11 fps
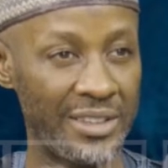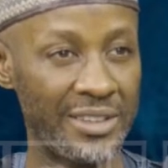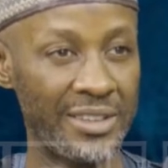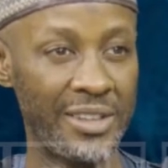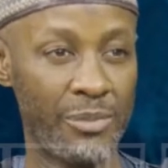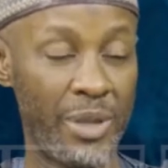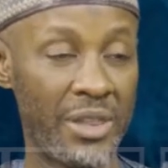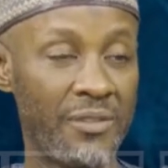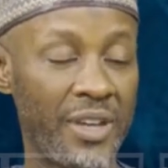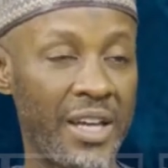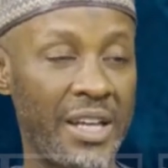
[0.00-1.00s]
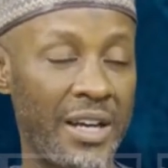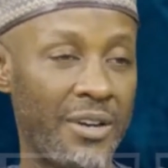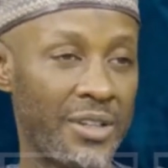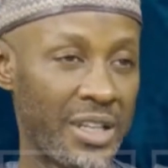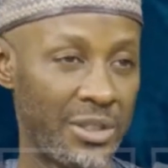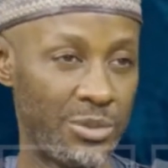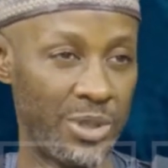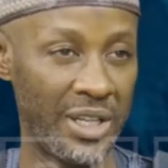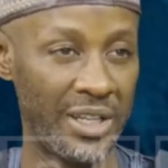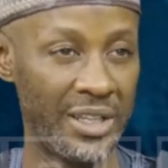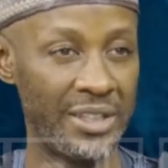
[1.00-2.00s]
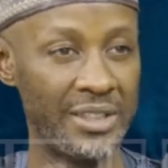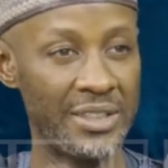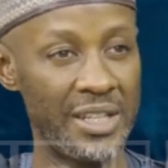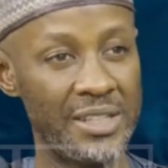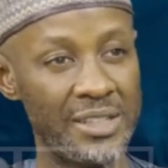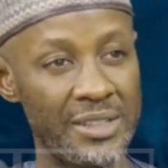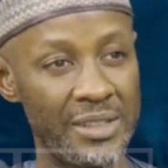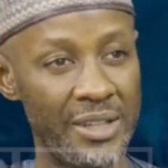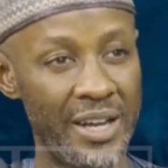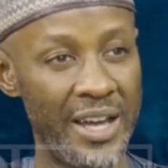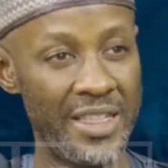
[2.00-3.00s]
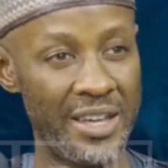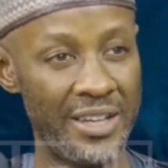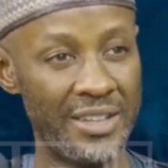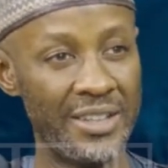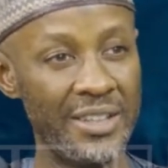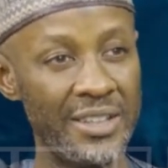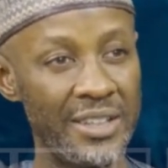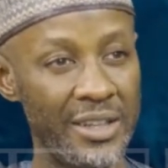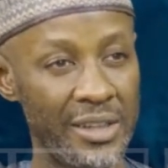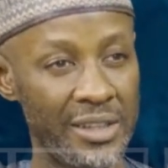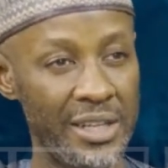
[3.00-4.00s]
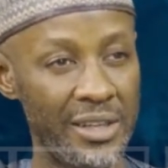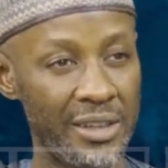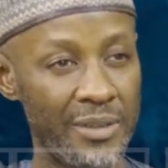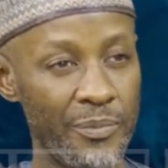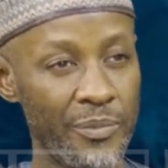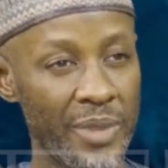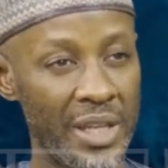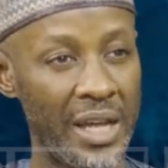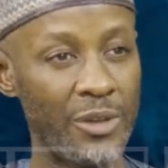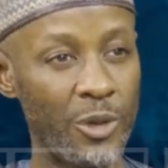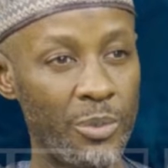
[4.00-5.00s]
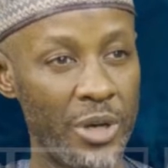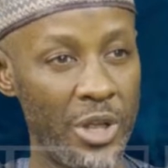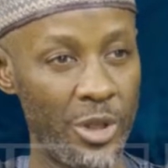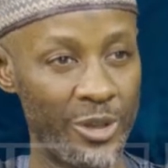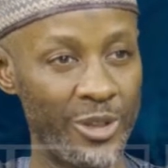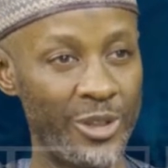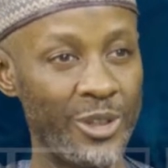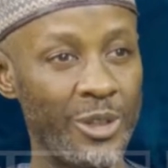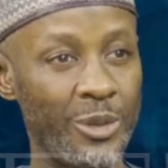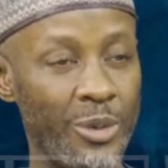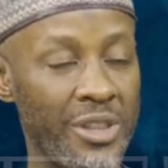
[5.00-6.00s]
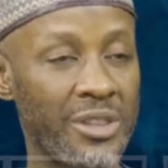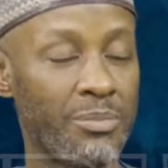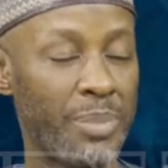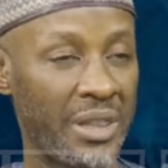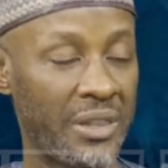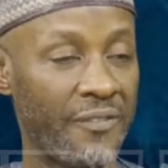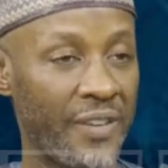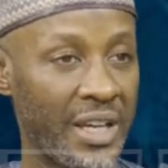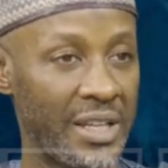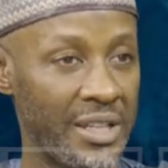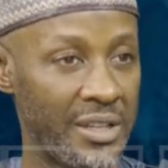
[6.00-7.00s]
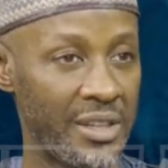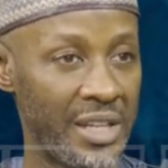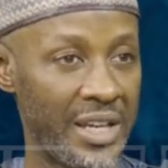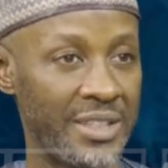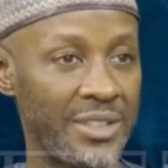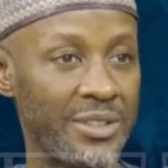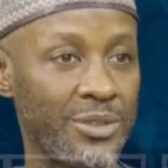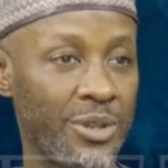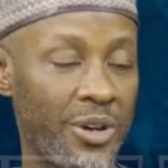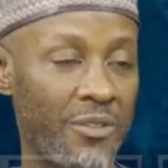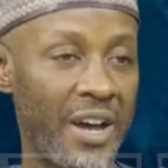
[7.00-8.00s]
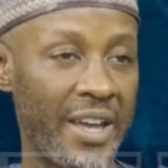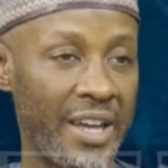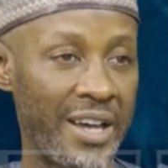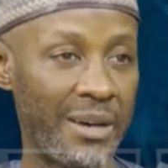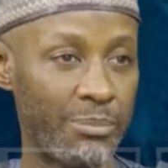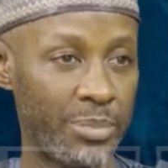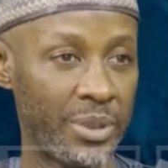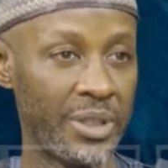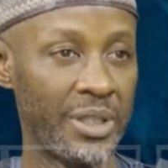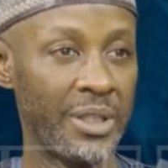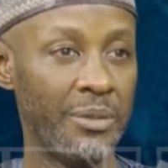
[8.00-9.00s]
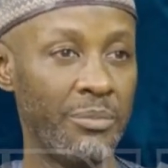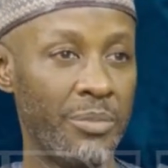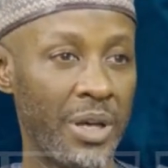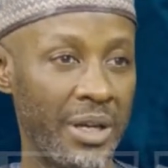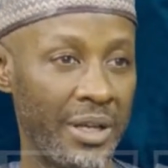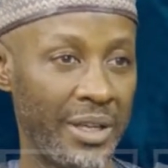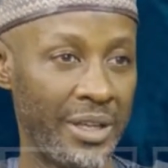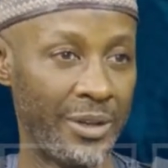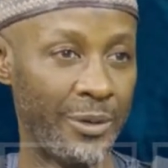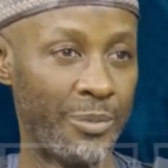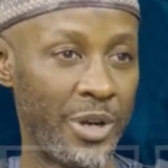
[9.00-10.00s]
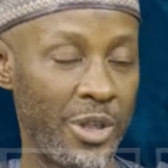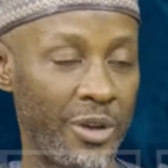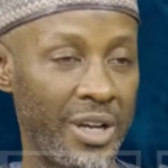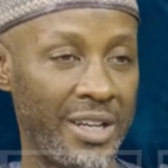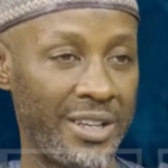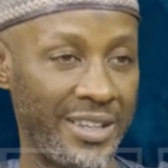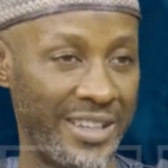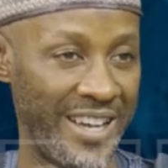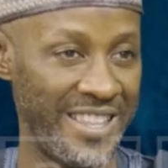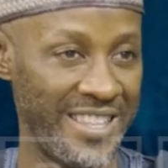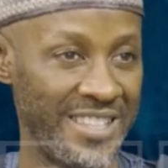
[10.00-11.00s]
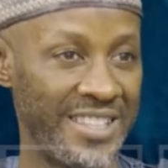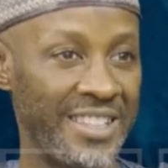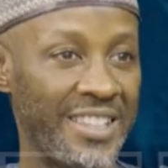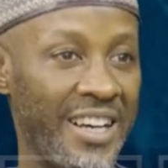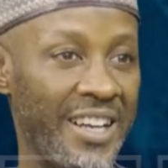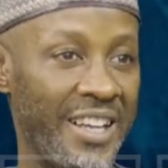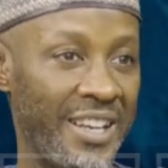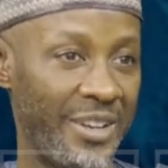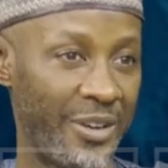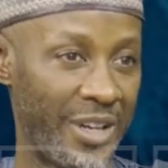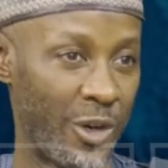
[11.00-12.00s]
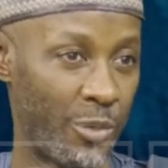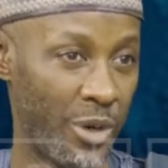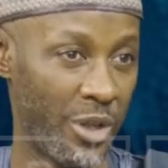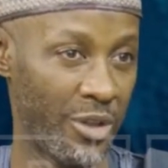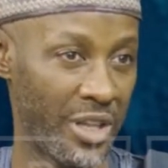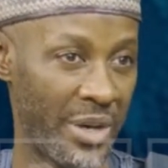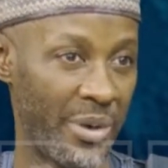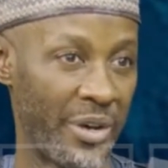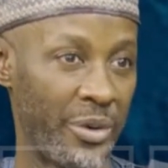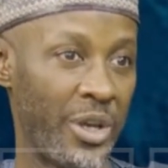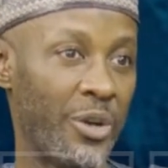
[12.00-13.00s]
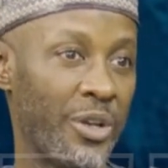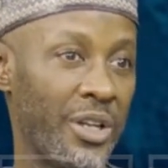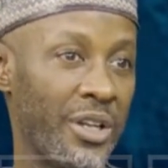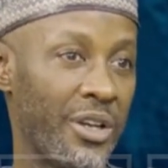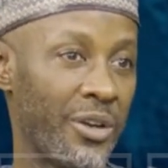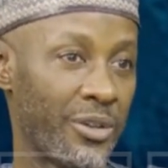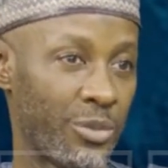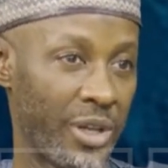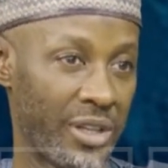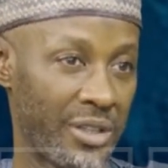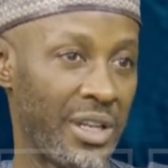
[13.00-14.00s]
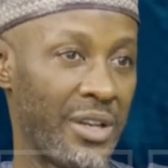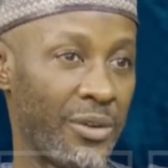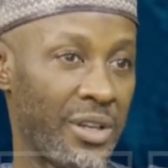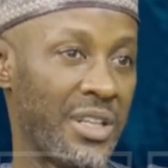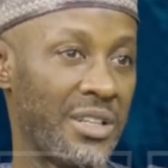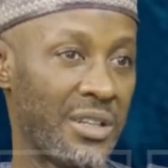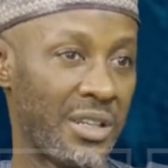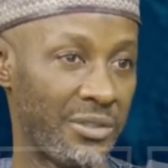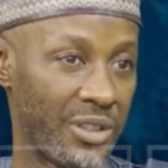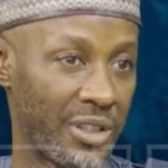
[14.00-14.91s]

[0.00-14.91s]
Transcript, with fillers: yes. specifically around Kaduna and, and, and Niger mm. uh, states. That okay. operation mm. was specifically designed to cover a gap Uh, in Operation Hadar in Daji, mm. and then the other operations that were going on in the northwest and north central of the